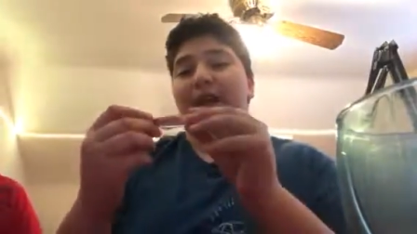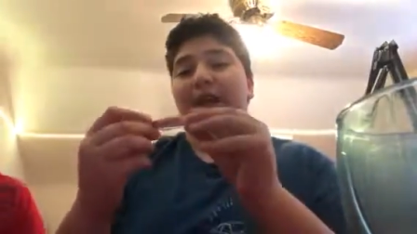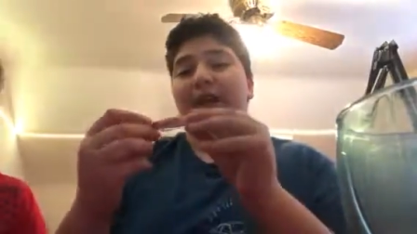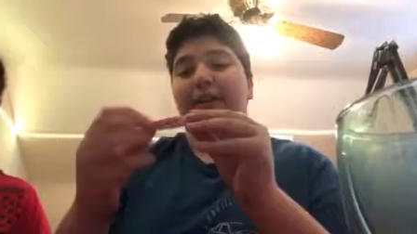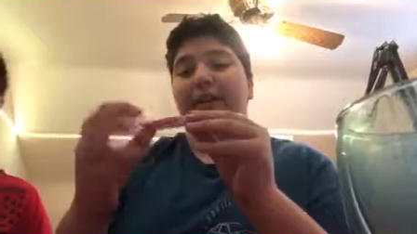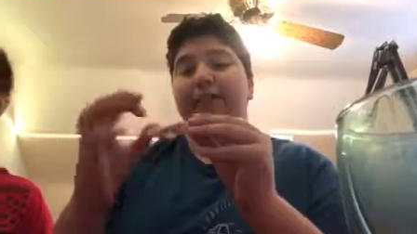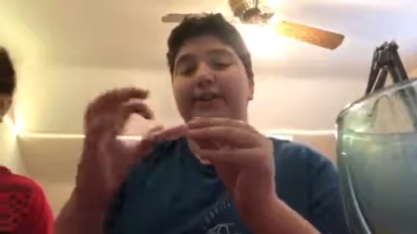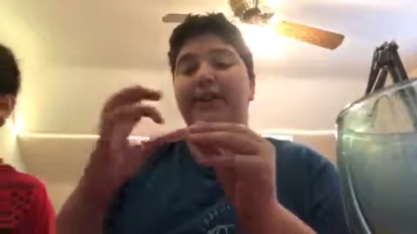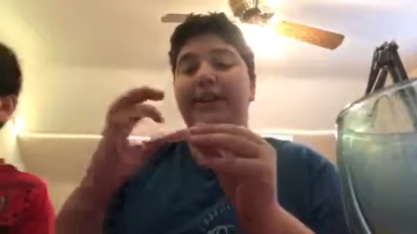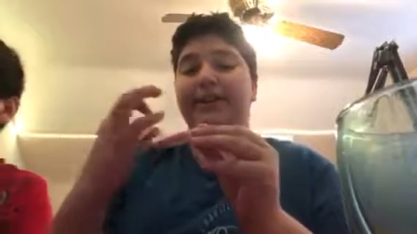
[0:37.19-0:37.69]

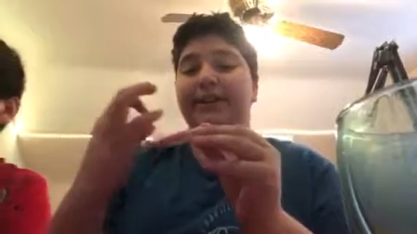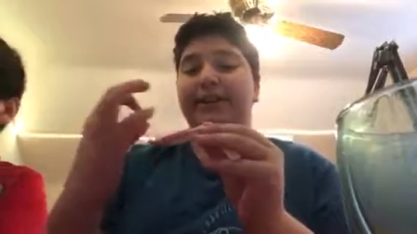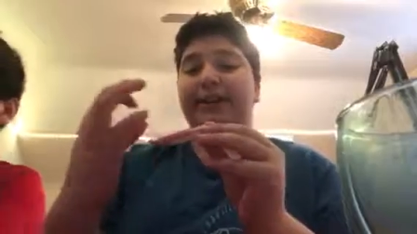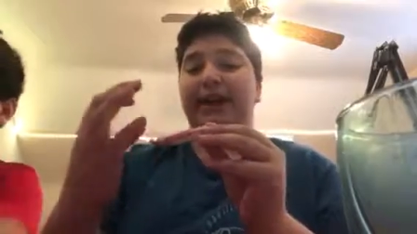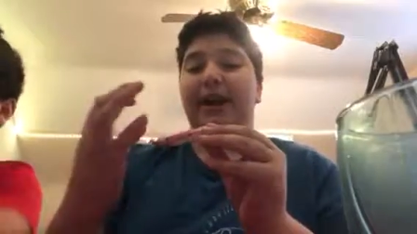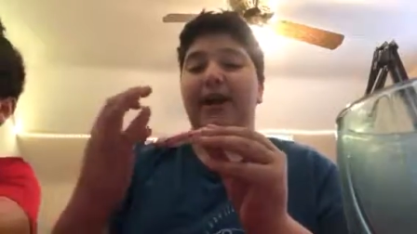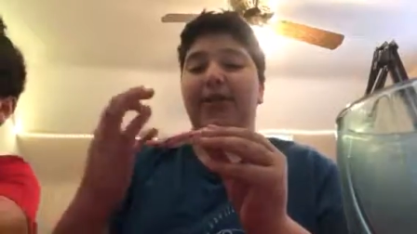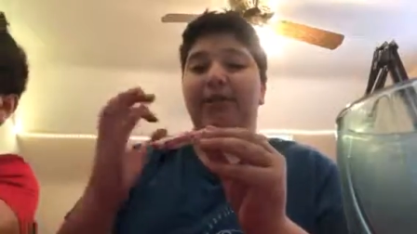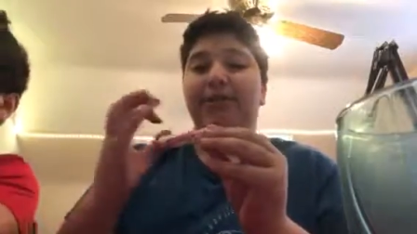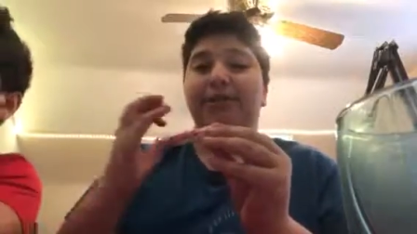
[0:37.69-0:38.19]
and let it
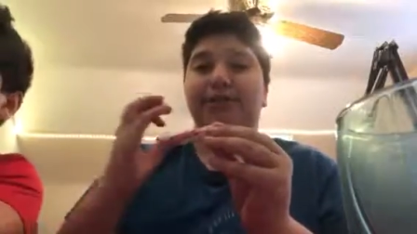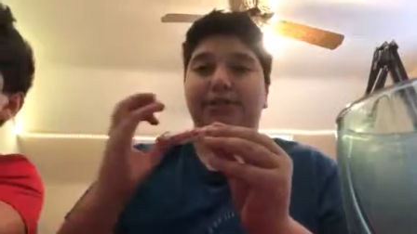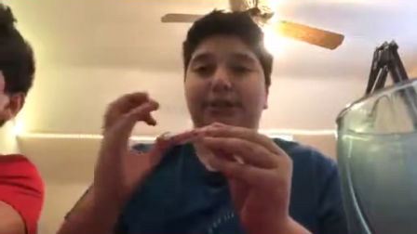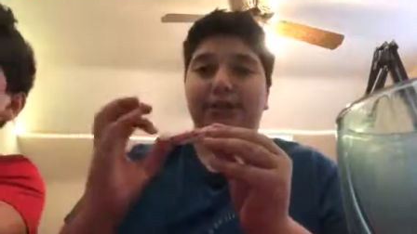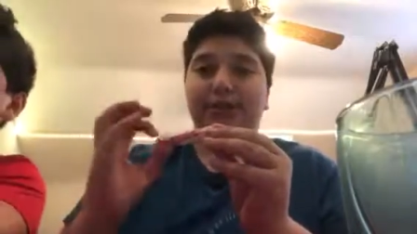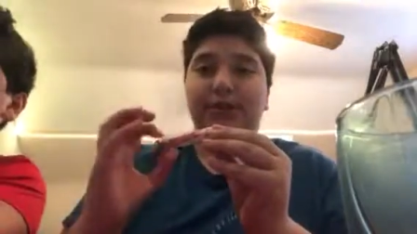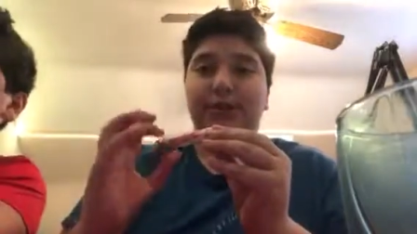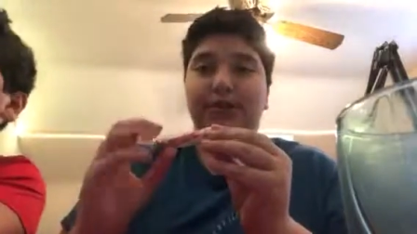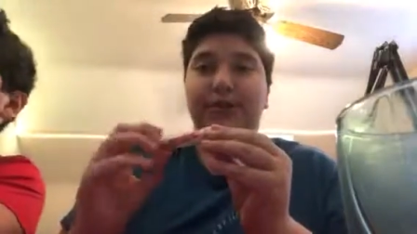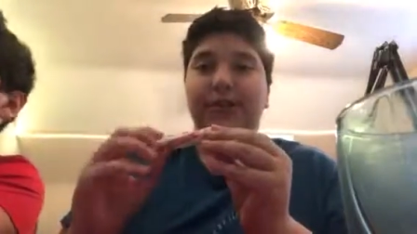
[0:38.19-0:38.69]
out
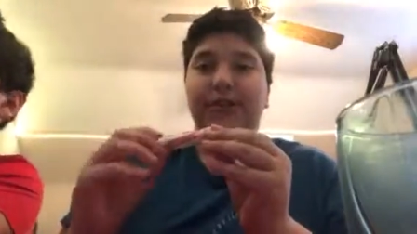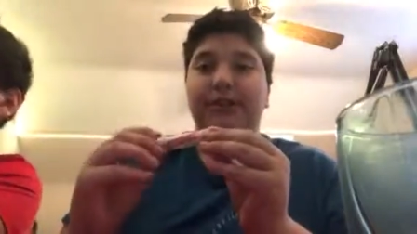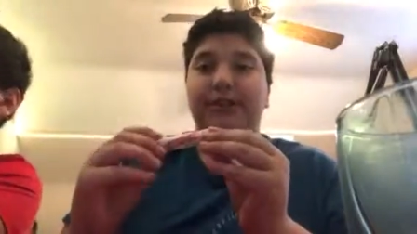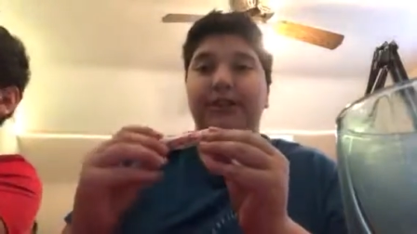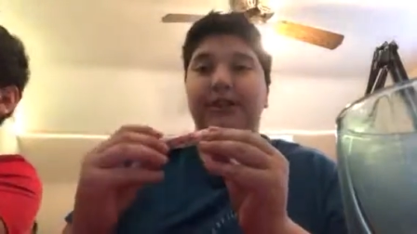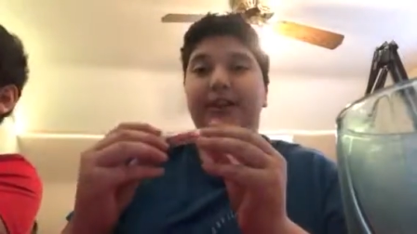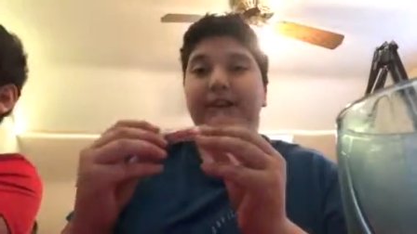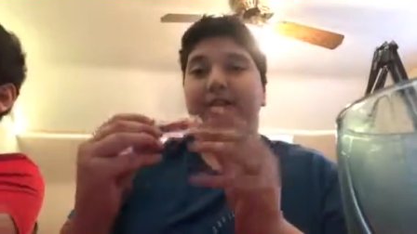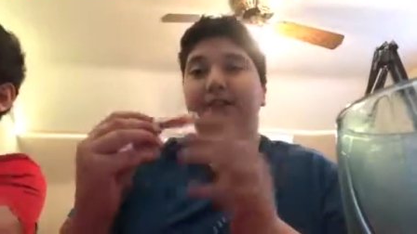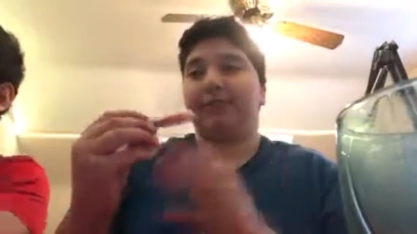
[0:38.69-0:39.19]
slowly,
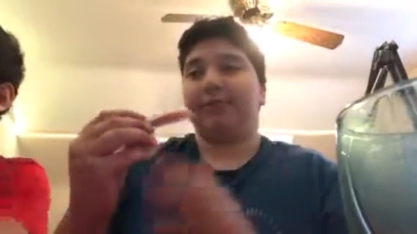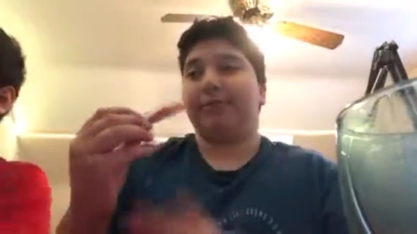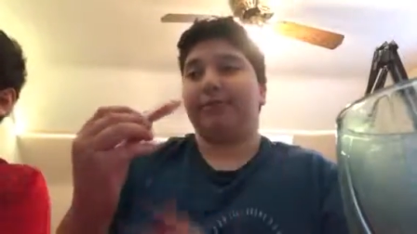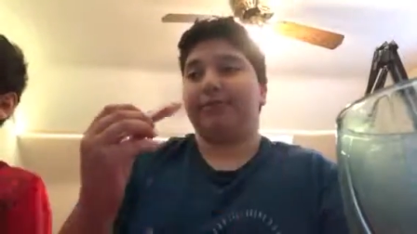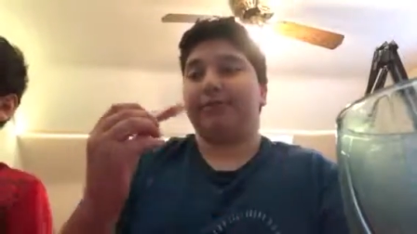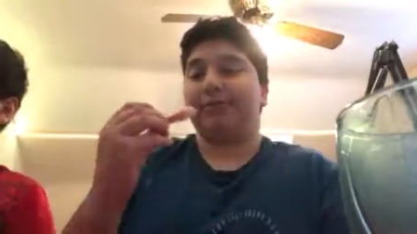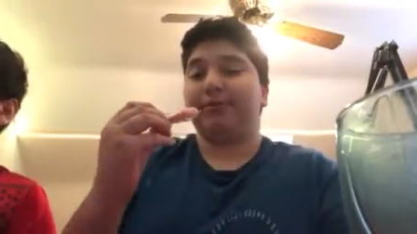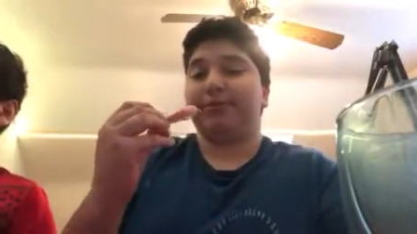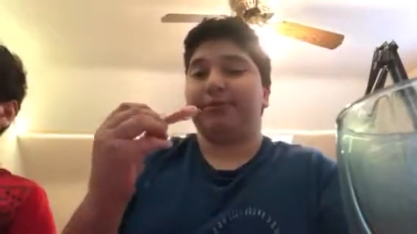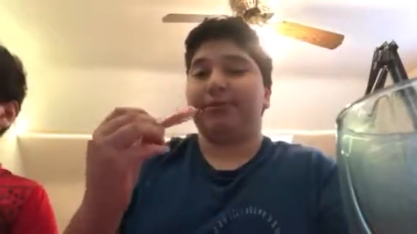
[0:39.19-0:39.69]
and
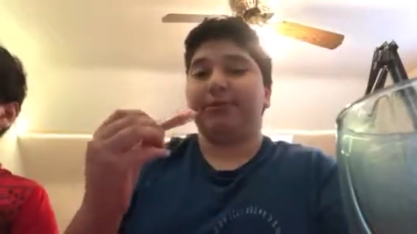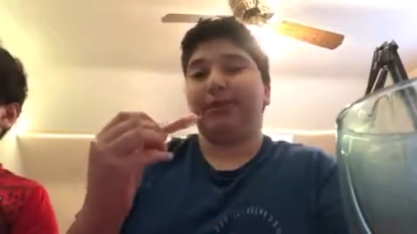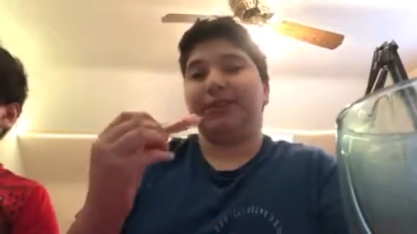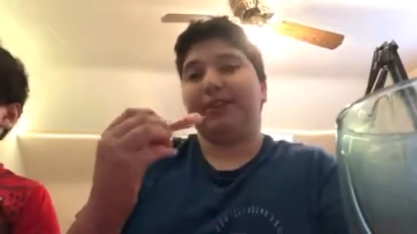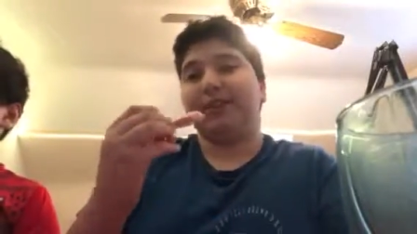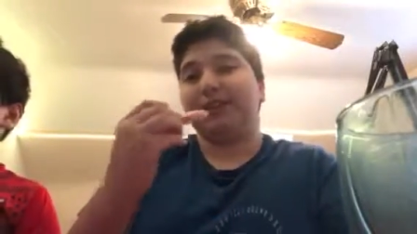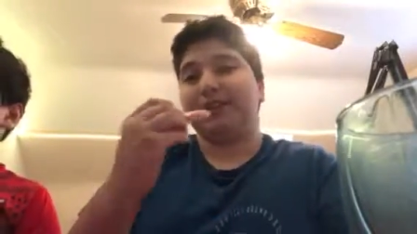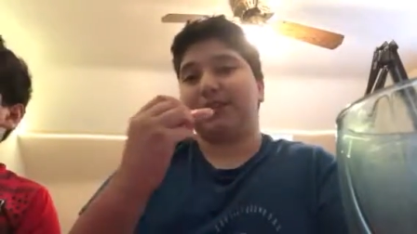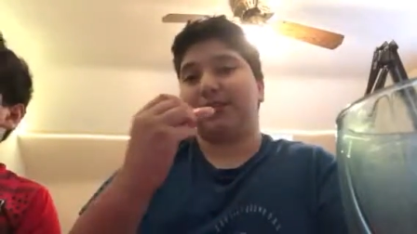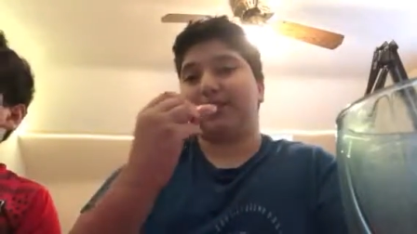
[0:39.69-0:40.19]
it'll
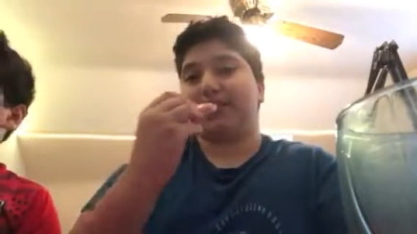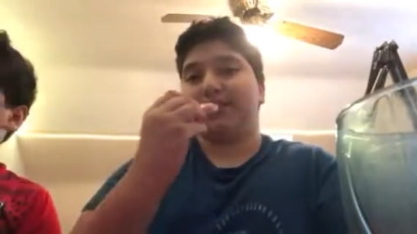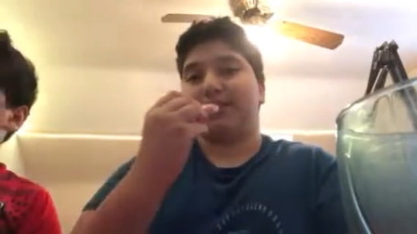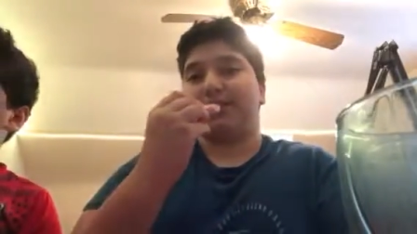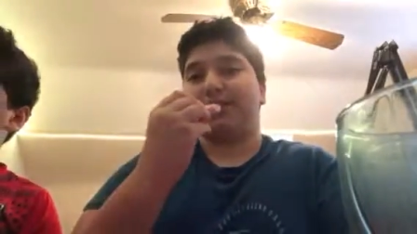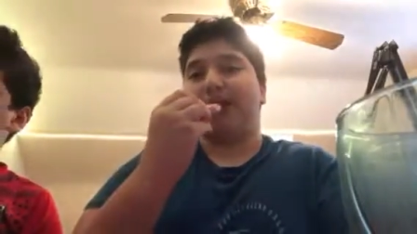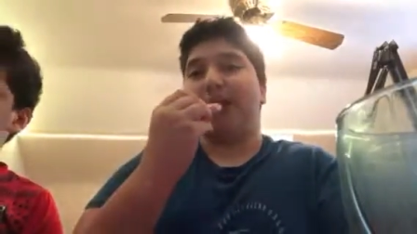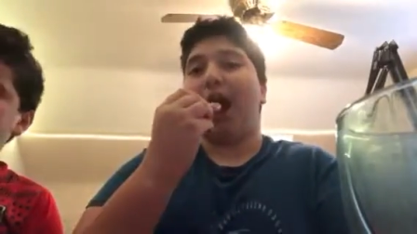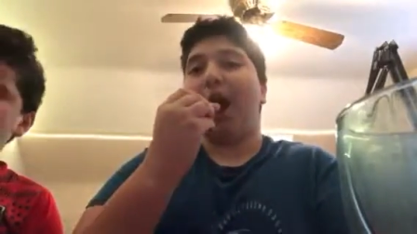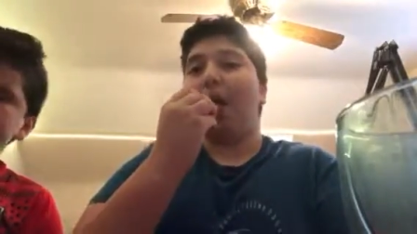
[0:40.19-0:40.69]
release
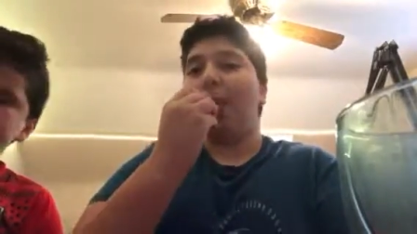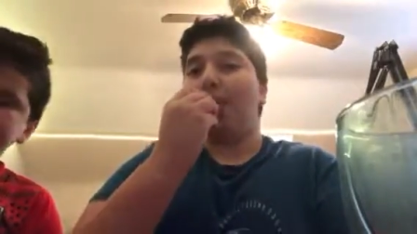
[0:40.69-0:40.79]
this.